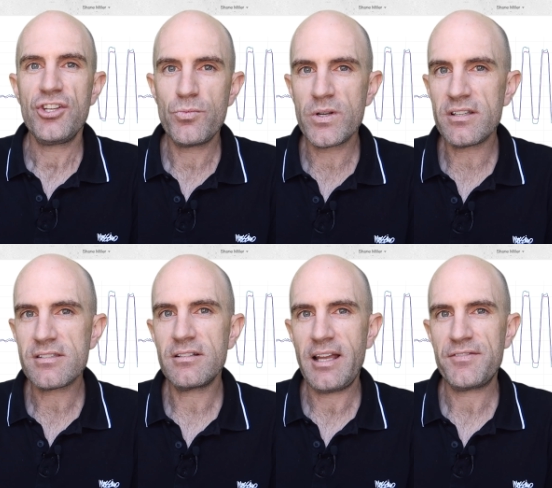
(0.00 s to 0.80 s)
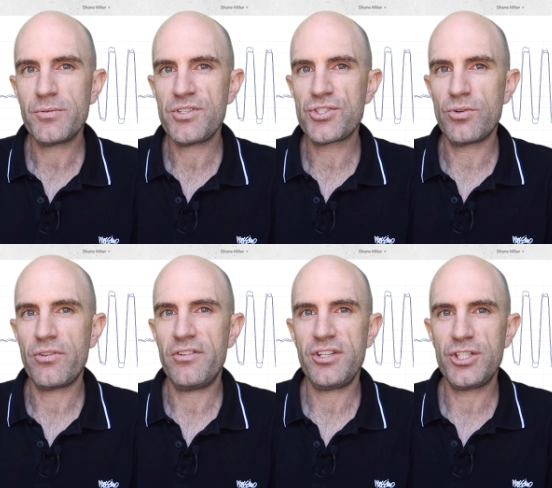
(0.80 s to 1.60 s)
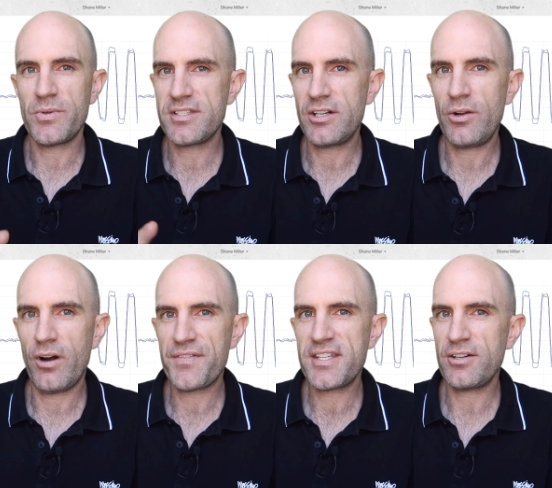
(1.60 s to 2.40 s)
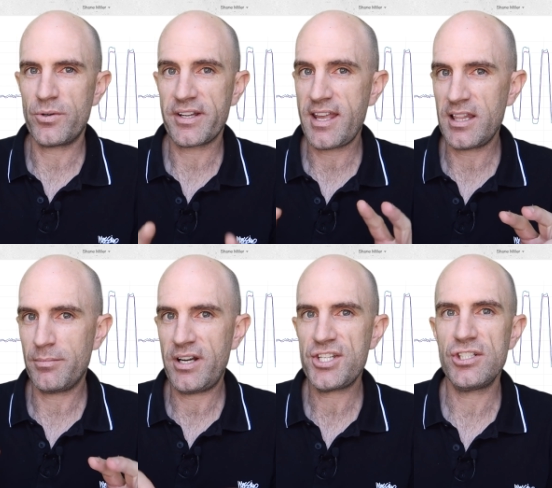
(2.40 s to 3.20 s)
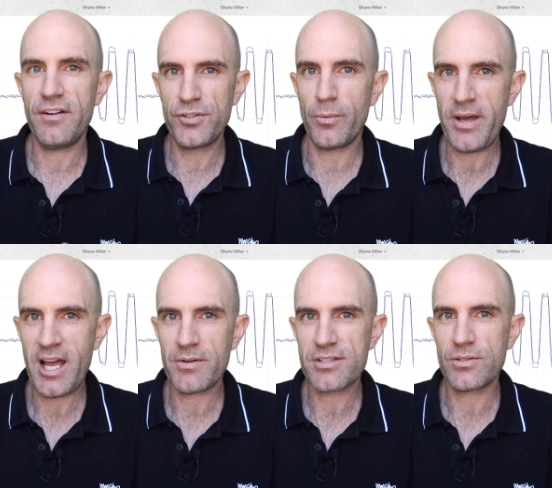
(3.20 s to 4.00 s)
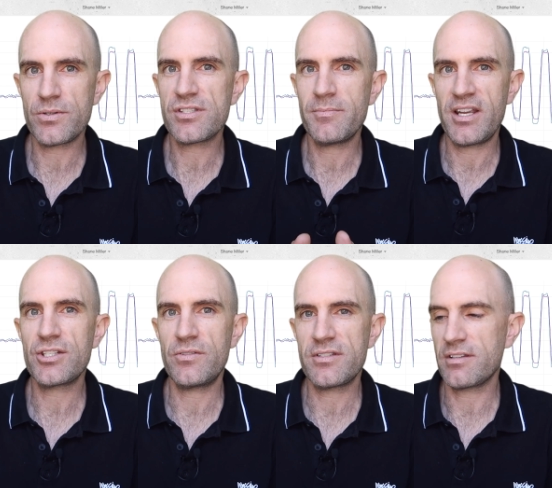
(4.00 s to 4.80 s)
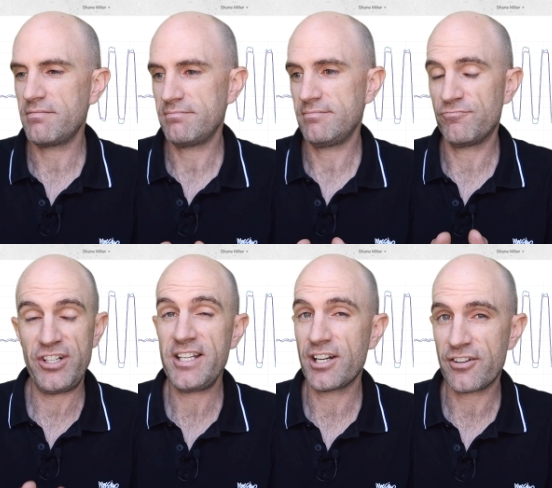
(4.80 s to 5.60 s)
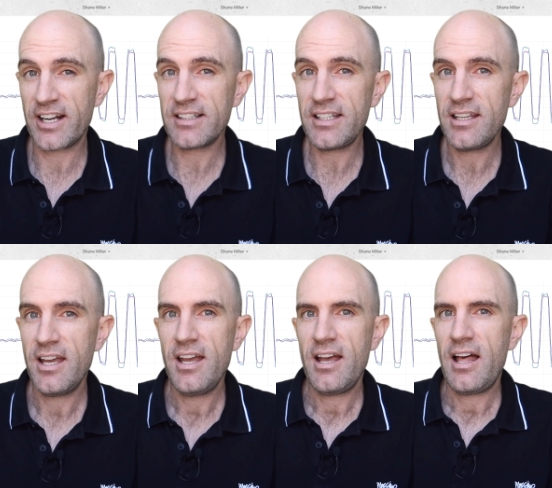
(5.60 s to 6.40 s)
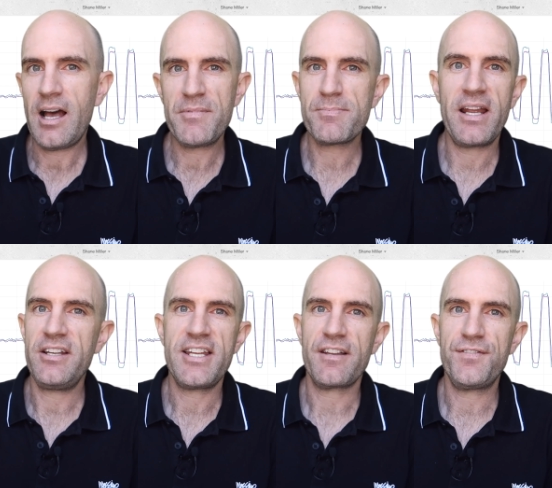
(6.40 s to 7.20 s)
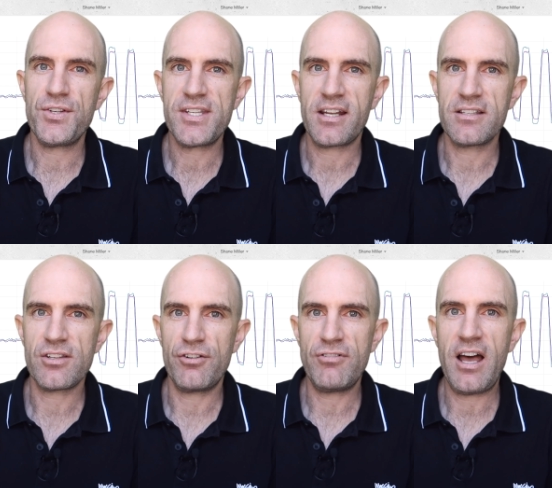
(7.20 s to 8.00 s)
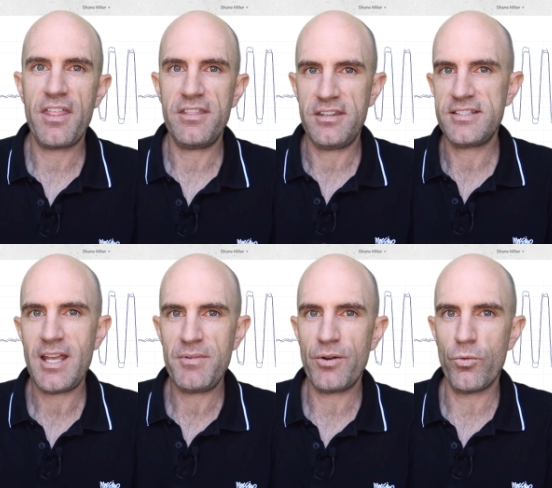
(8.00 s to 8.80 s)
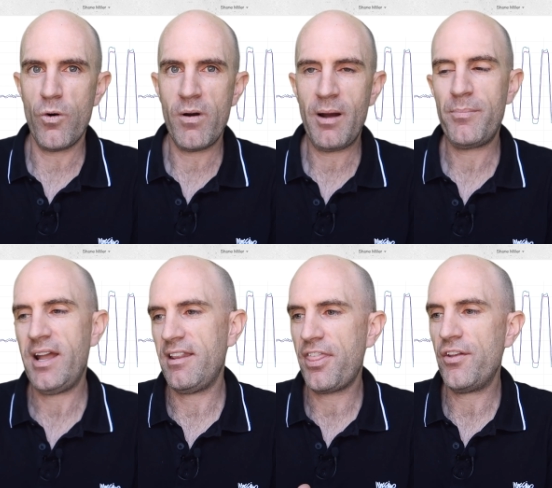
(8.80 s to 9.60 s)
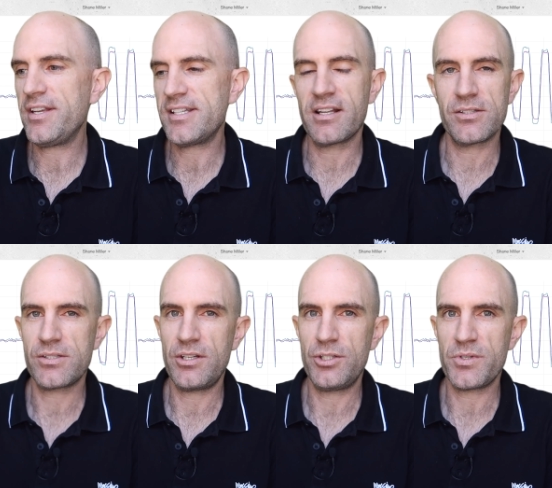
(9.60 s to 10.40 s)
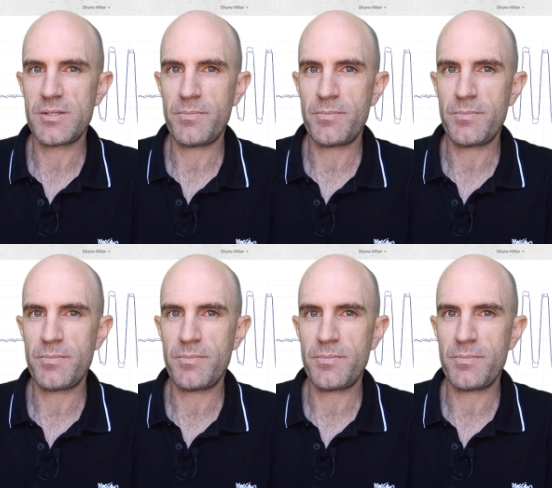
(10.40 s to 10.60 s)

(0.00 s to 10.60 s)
You will still have to ensure though that you do a zero offset or a calibration of your power source to make sure it's reading correctly. Um, this may only take a few seconds though, rather than the 10 minute warm up and 30 seconds or so to do a